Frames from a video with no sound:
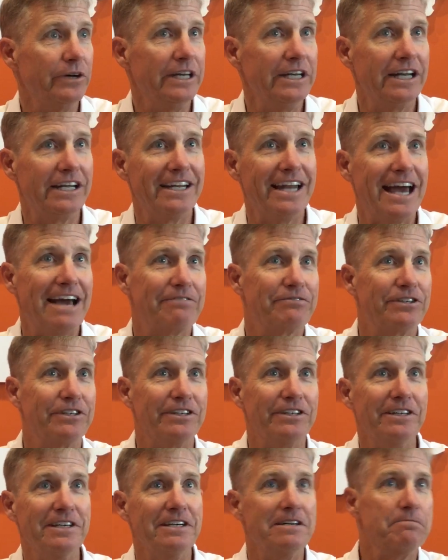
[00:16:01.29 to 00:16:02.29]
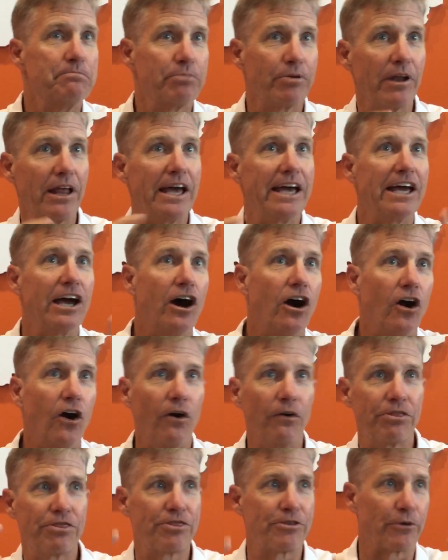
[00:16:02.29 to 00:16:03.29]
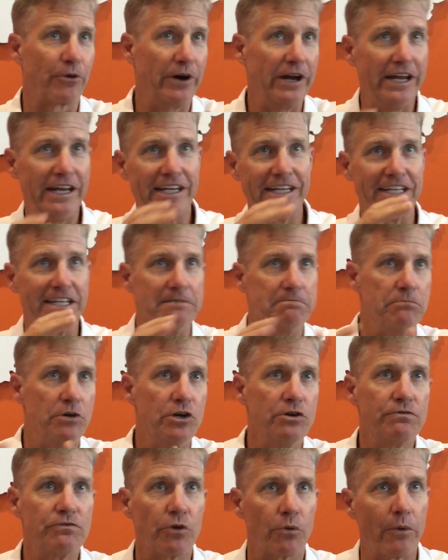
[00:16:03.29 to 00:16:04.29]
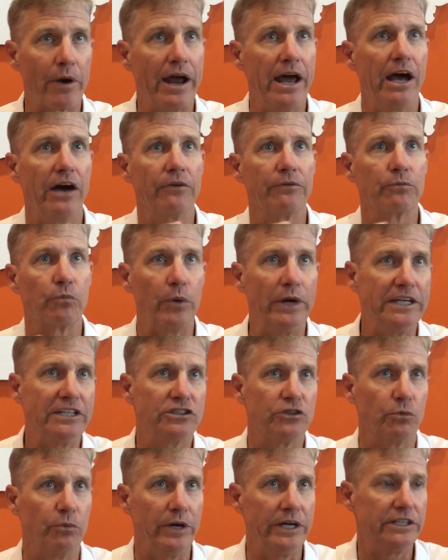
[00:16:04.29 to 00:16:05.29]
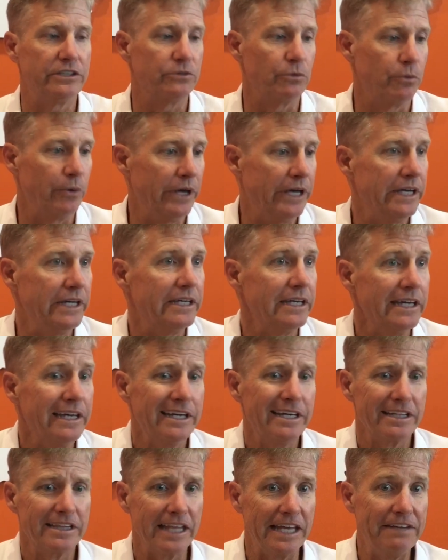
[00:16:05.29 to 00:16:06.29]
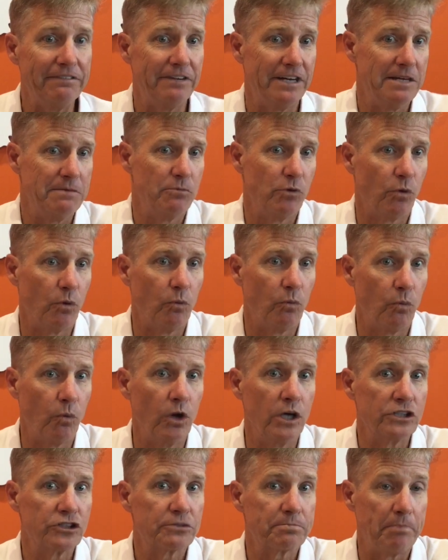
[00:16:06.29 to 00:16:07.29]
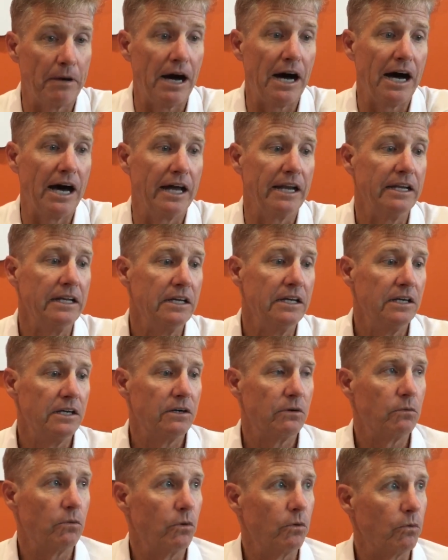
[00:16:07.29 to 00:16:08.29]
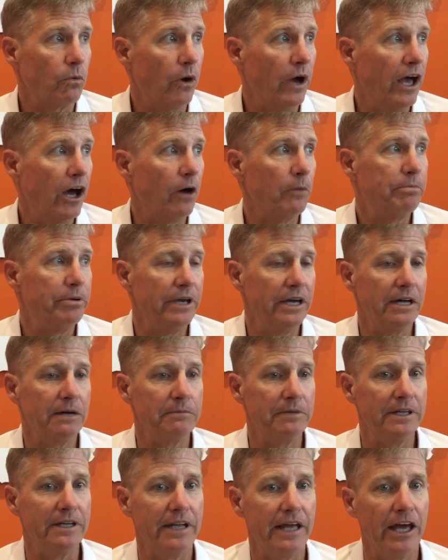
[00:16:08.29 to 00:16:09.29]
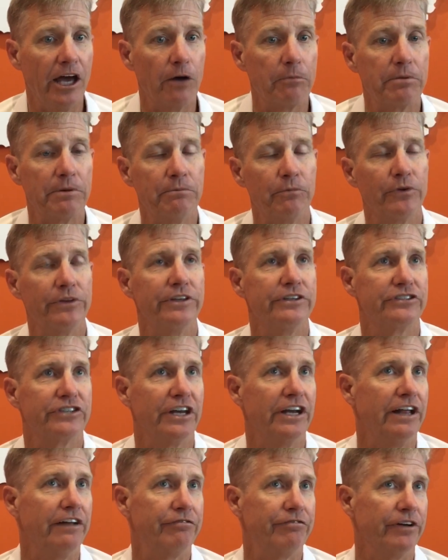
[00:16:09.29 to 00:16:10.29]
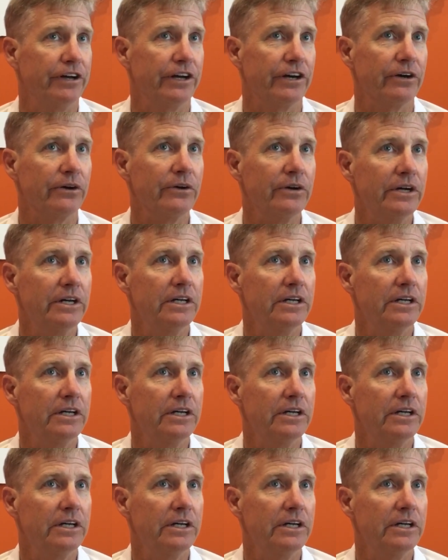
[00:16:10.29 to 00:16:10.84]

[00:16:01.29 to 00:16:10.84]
he doesn't have to play all three and get moved around week to week to week. Leaving him in one spot will help him and help him with his NFL,